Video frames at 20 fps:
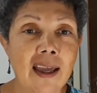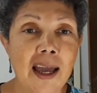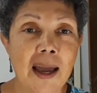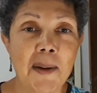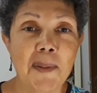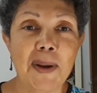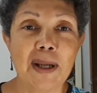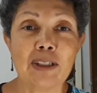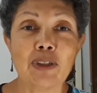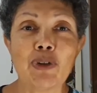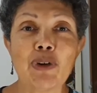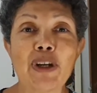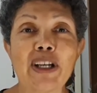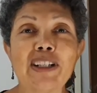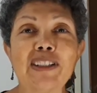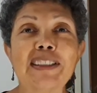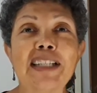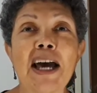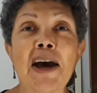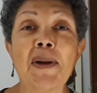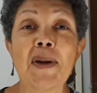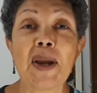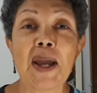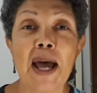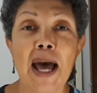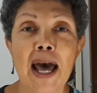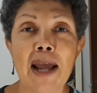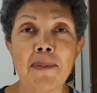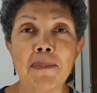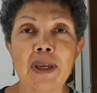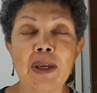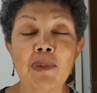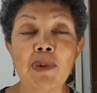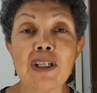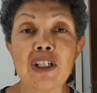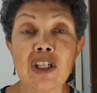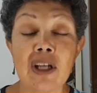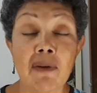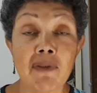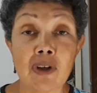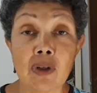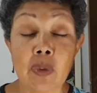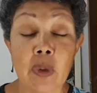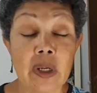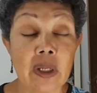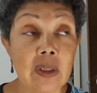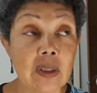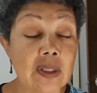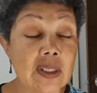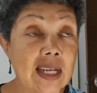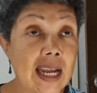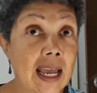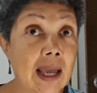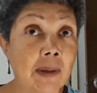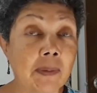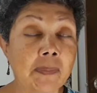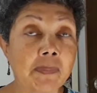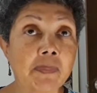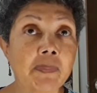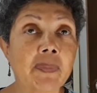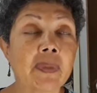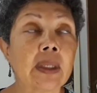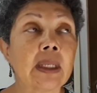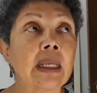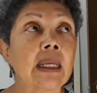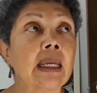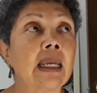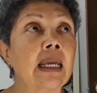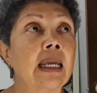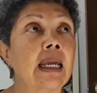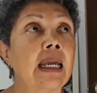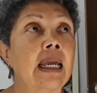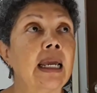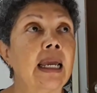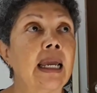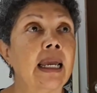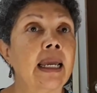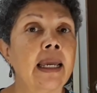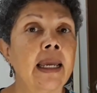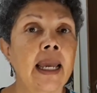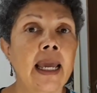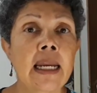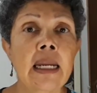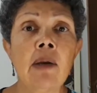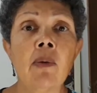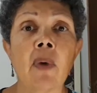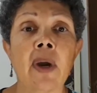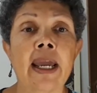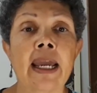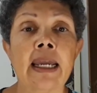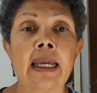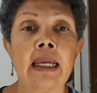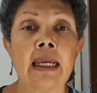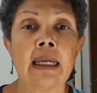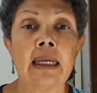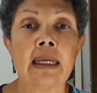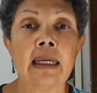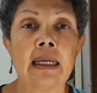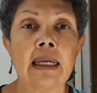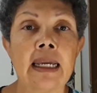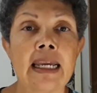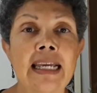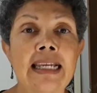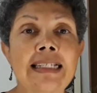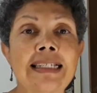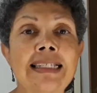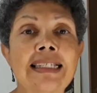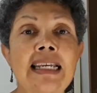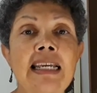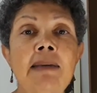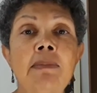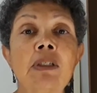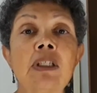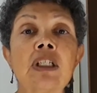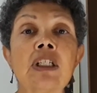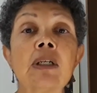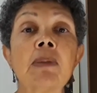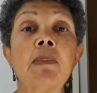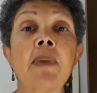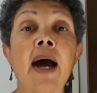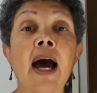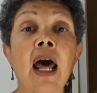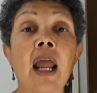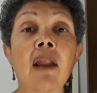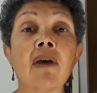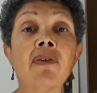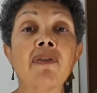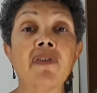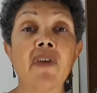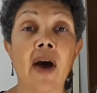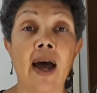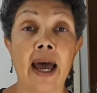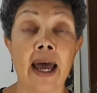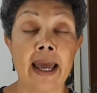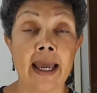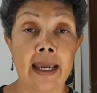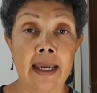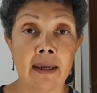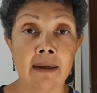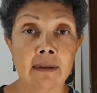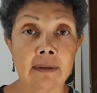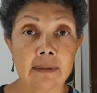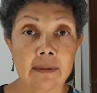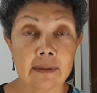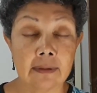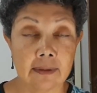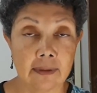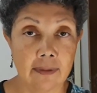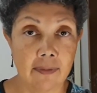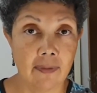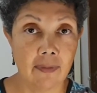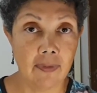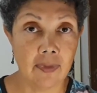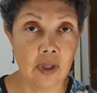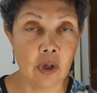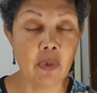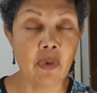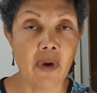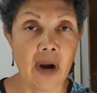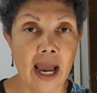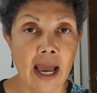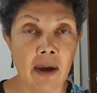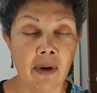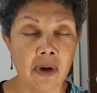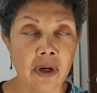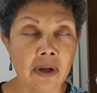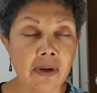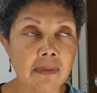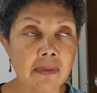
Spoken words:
A trickle-down economy, which never trickles down. Anyway, he seems to mollify the crowd.